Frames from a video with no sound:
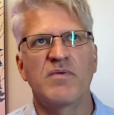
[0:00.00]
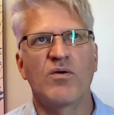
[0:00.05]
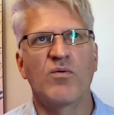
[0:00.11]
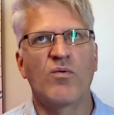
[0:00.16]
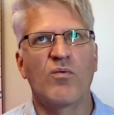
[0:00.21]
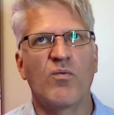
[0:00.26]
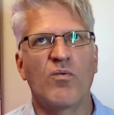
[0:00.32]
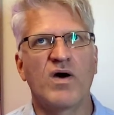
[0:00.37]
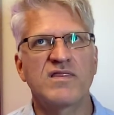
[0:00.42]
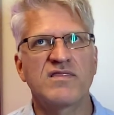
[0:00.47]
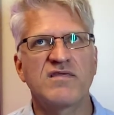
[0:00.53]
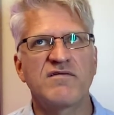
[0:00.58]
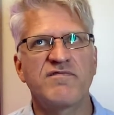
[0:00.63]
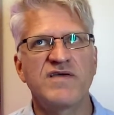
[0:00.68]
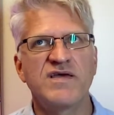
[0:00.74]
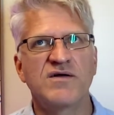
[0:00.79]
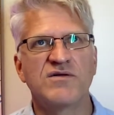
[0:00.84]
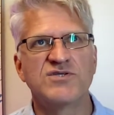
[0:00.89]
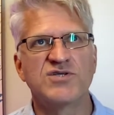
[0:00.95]
What the
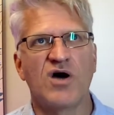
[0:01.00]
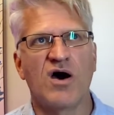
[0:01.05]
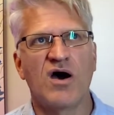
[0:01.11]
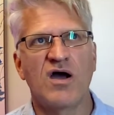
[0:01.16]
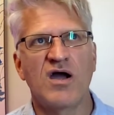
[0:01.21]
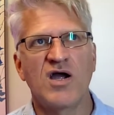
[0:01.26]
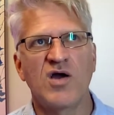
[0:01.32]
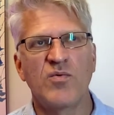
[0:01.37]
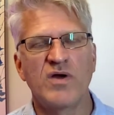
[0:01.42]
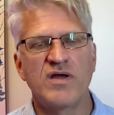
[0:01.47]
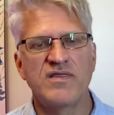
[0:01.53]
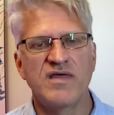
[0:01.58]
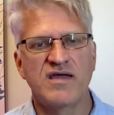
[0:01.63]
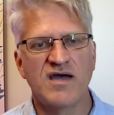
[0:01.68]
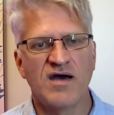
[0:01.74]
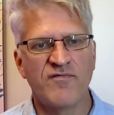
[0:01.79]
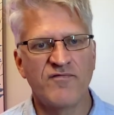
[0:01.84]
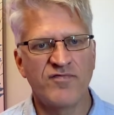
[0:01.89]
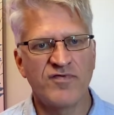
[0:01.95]
fields are, where they
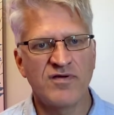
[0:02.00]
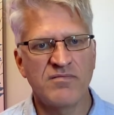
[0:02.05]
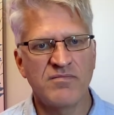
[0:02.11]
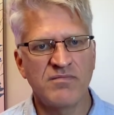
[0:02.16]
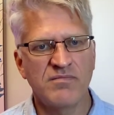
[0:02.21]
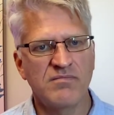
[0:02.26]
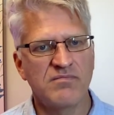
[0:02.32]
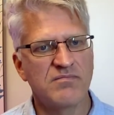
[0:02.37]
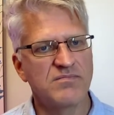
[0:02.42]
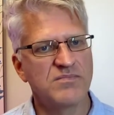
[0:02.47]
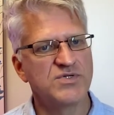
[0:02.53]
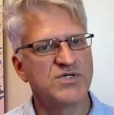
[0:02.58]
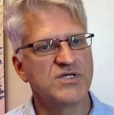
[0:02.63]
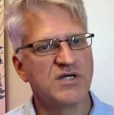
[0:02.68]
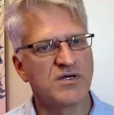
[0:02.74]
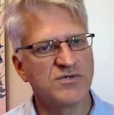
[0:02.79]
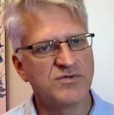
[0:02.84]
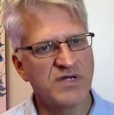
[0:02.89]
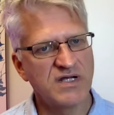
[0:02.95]
come from,
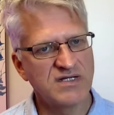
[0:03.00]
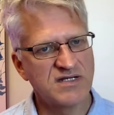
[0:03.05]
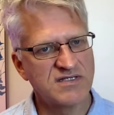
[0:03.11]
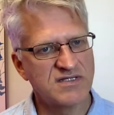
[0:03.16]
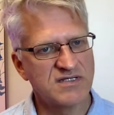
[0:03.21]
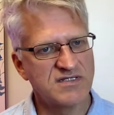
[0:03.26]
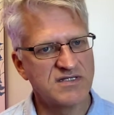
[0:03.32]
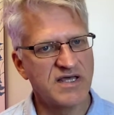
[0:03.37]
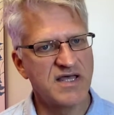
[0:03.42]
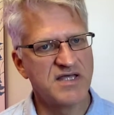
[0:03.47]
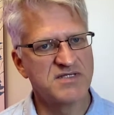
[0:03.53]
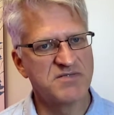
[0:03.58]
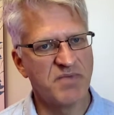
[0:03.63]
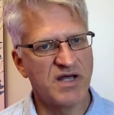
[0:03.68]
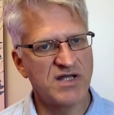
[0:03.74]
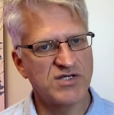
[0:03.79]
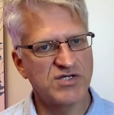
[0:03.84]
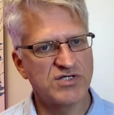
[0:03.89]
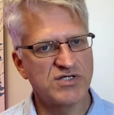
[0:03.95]
Sheldrake doesn't say as
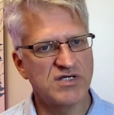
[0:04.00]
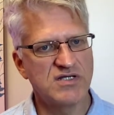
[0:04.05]
much.